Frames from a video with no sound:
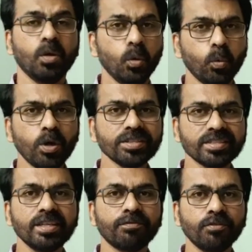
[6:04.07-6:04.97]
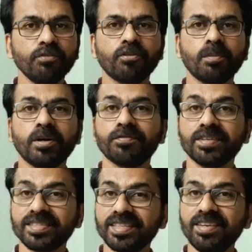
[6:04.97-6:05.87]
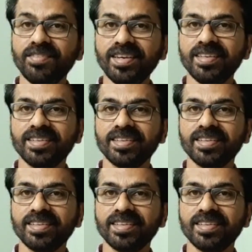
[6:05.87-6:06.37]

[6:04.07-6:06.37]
What's the full form of C V?